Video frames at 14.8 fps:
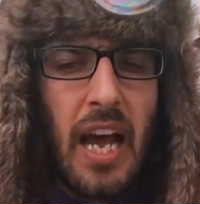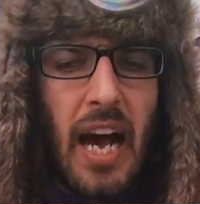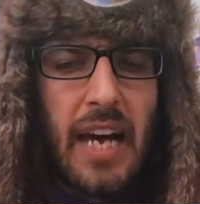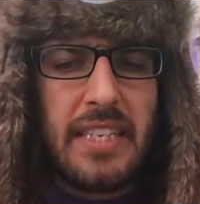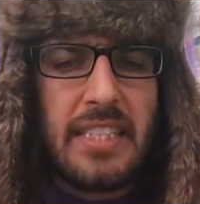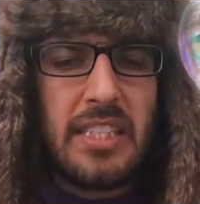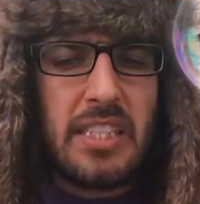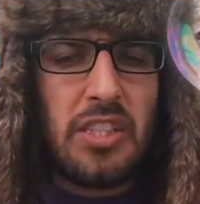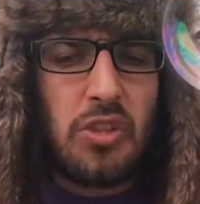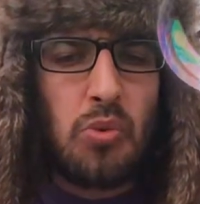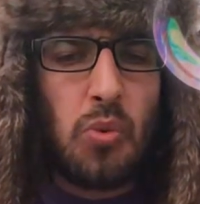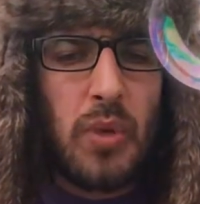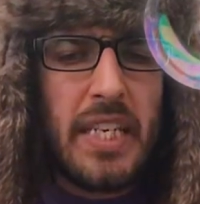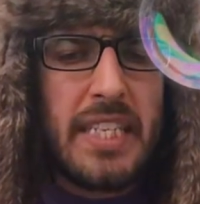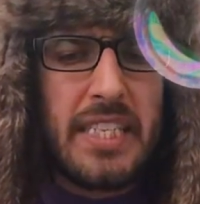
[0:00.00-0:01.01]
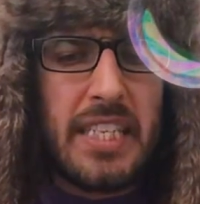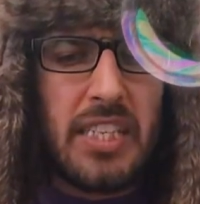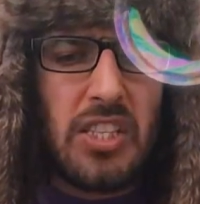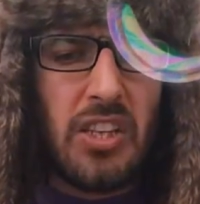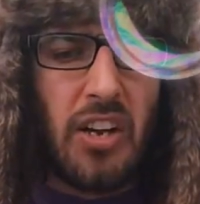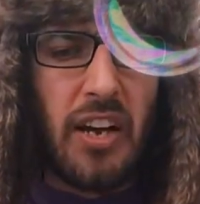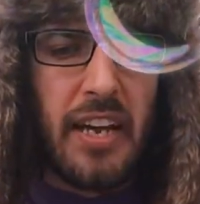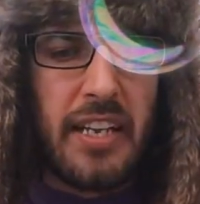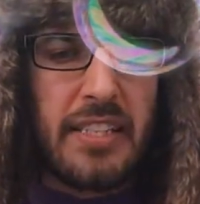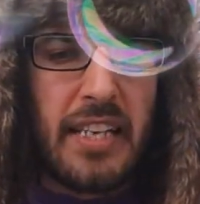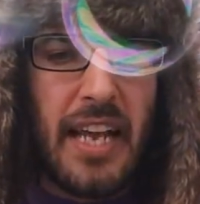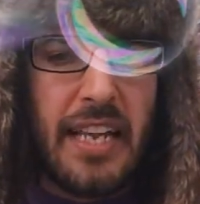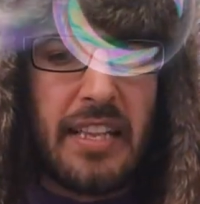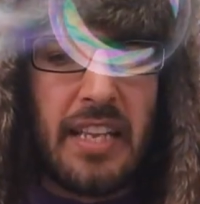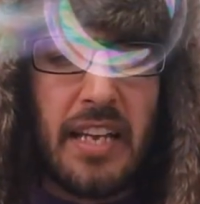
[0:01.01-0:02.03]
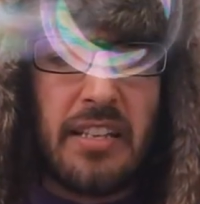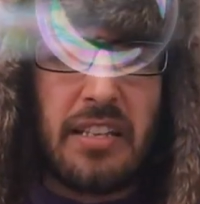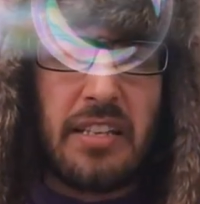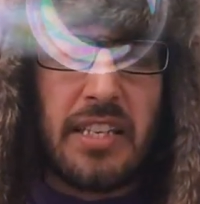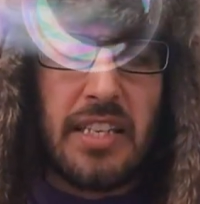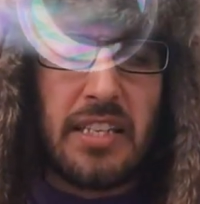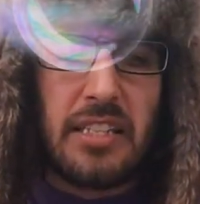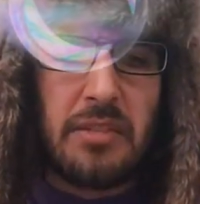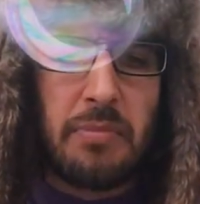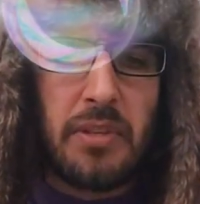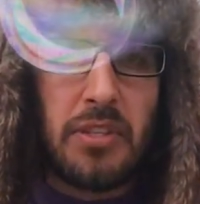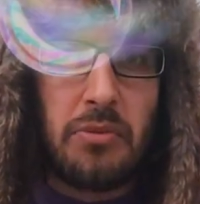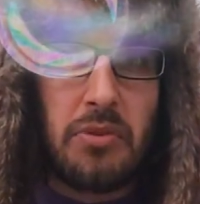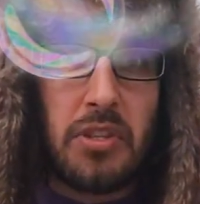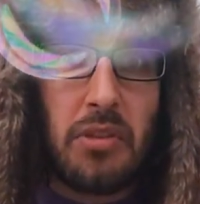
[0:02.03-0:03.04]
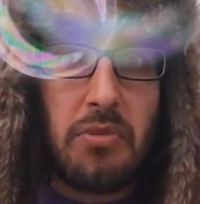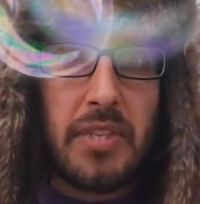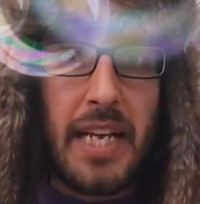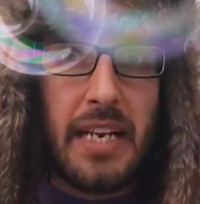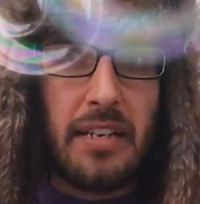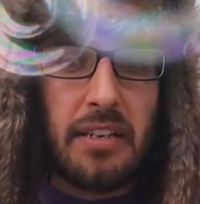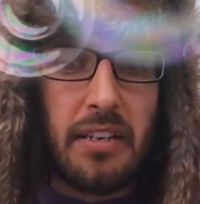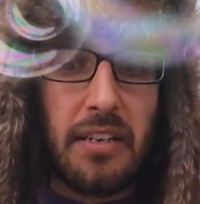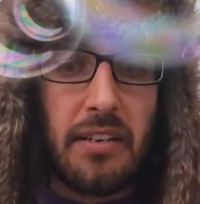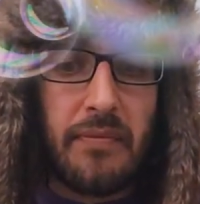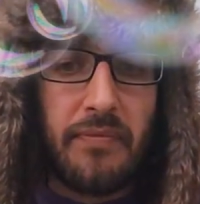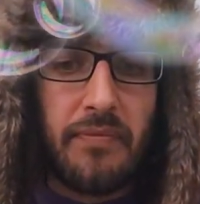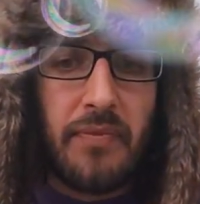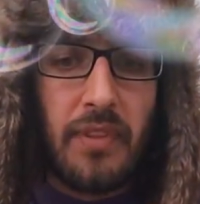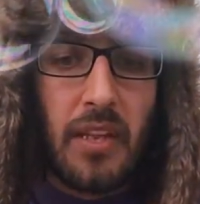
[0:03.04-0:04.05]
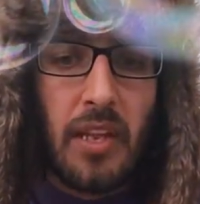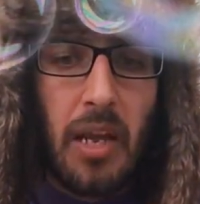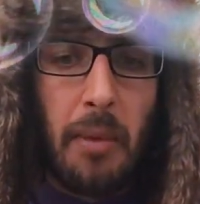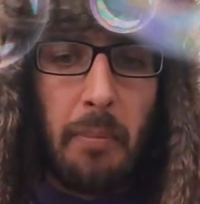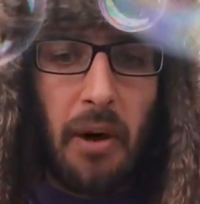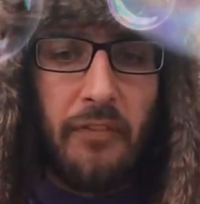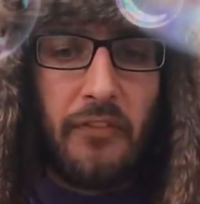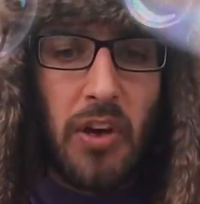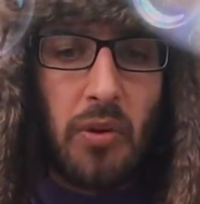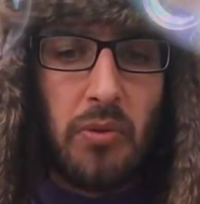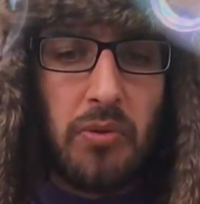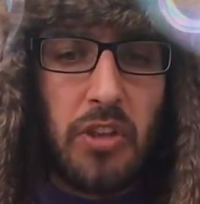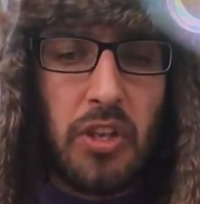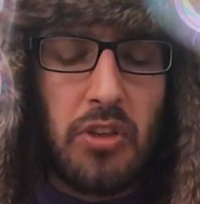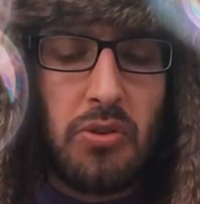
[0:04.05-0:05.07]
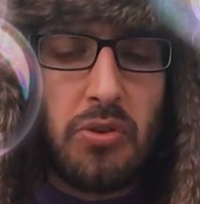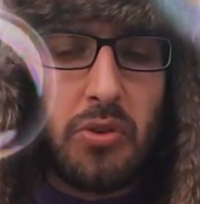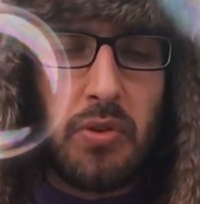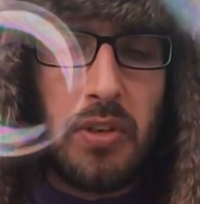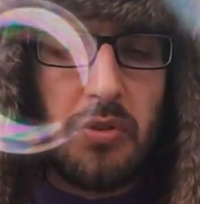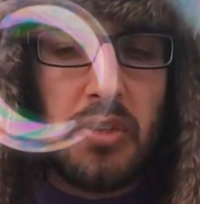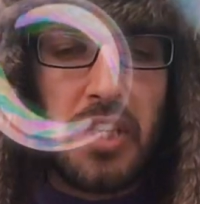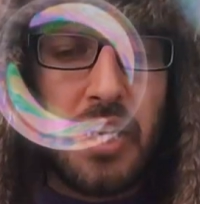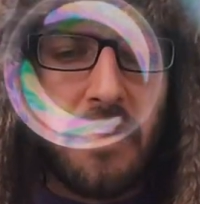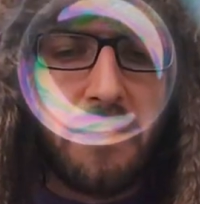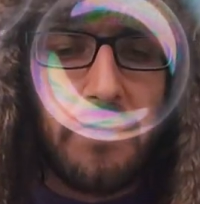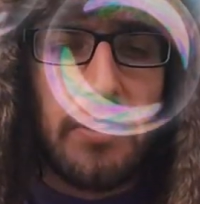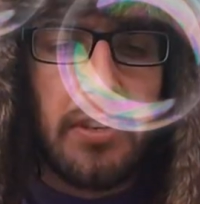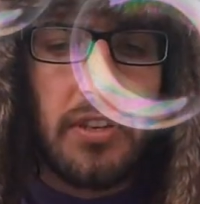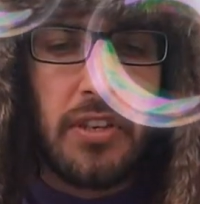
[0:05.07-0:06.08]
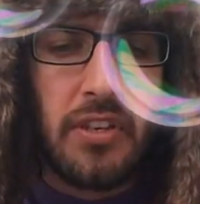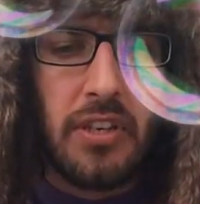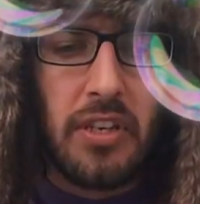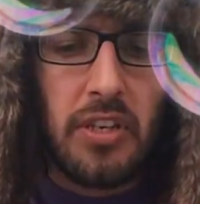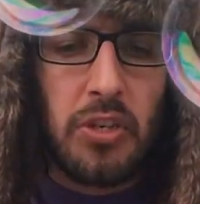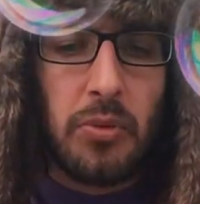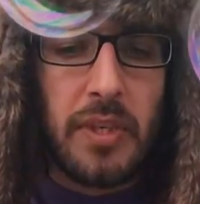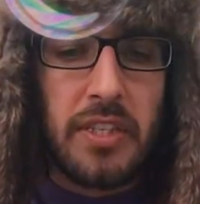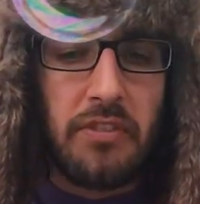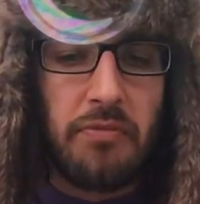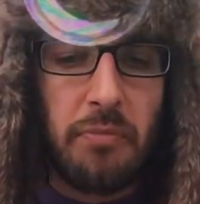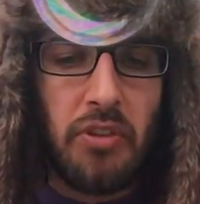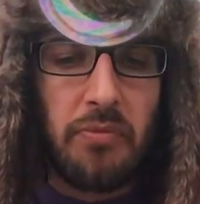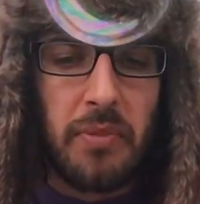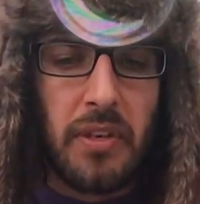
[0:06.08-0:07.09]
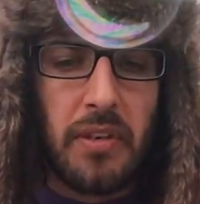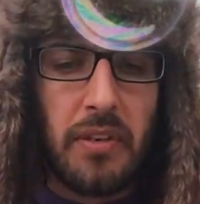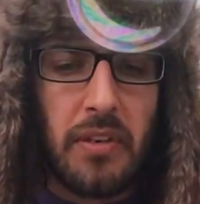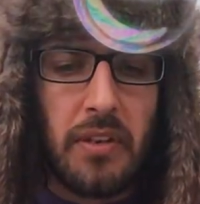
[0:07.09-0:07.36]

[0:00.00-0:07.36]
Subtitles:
I didn't squeeze it tight as I had the other things because it was so delicate, but I felt the usual little shift, twitch of movement.